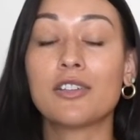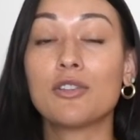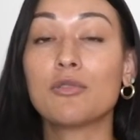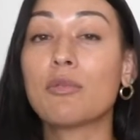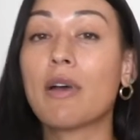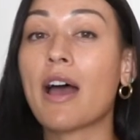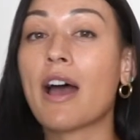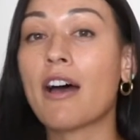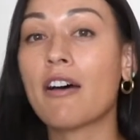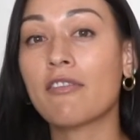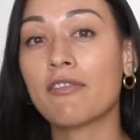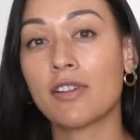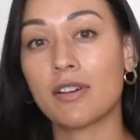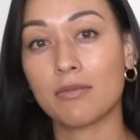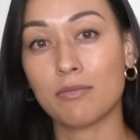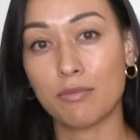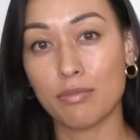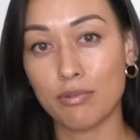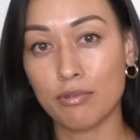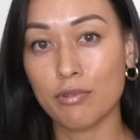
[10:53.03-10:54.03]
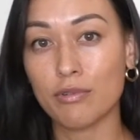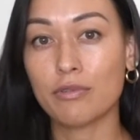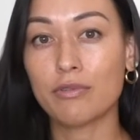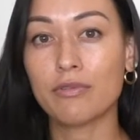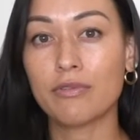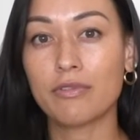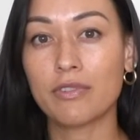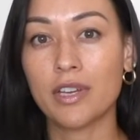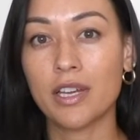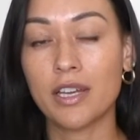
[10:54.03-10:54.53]
You have
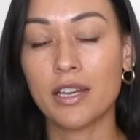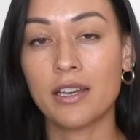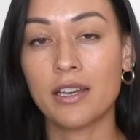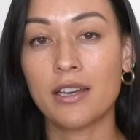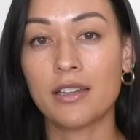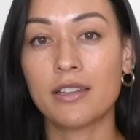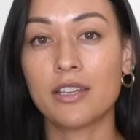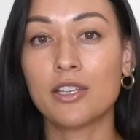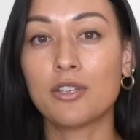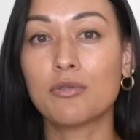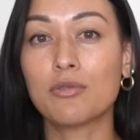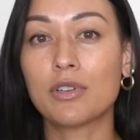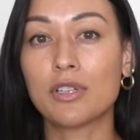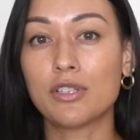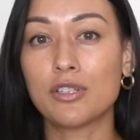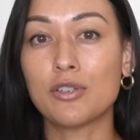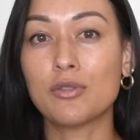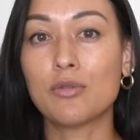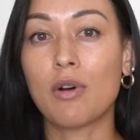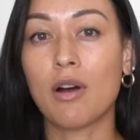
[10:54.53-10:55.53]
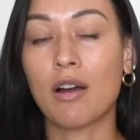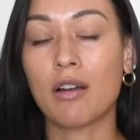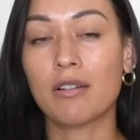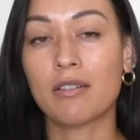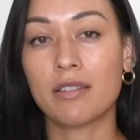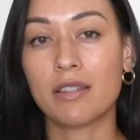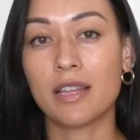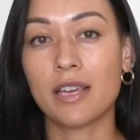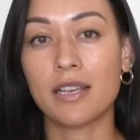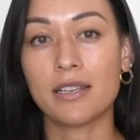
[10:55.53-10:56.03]
proof that you can do hard
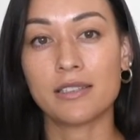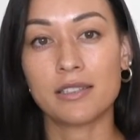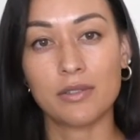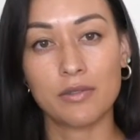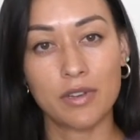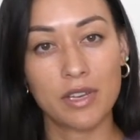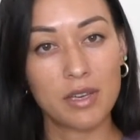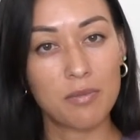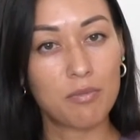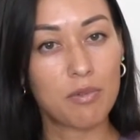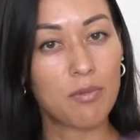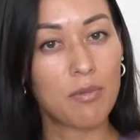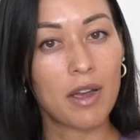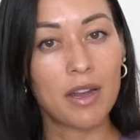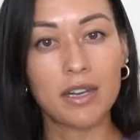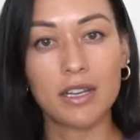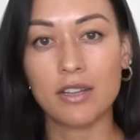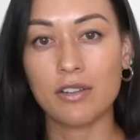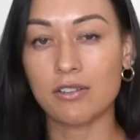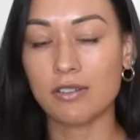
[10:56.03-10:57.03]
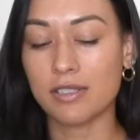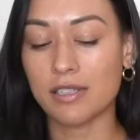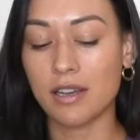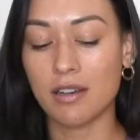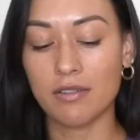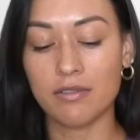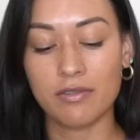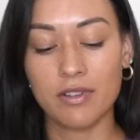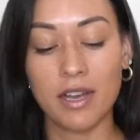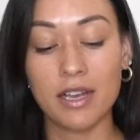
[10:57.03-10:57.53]
things. So keep reminding
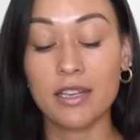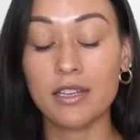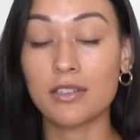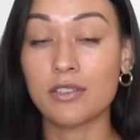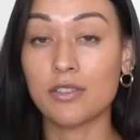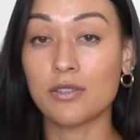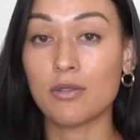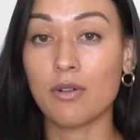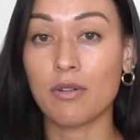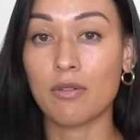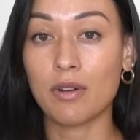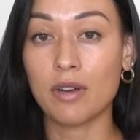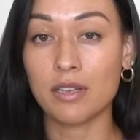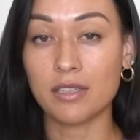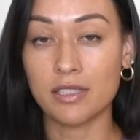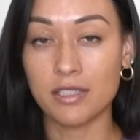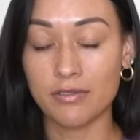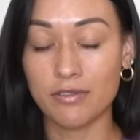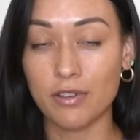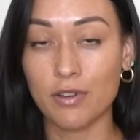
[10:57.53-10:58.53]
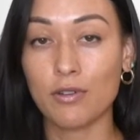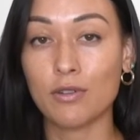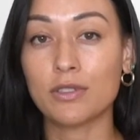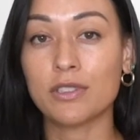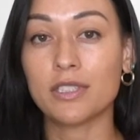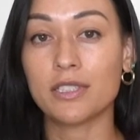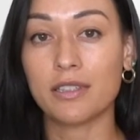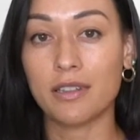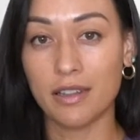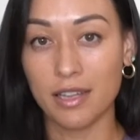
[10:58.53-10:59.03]
yourself, I can do
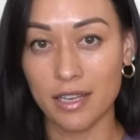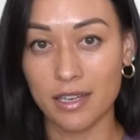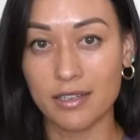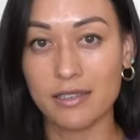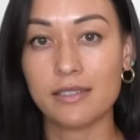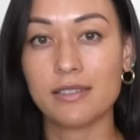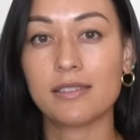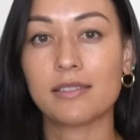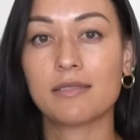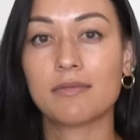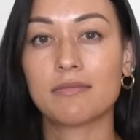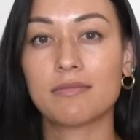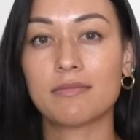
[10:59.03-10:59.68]
difficult things.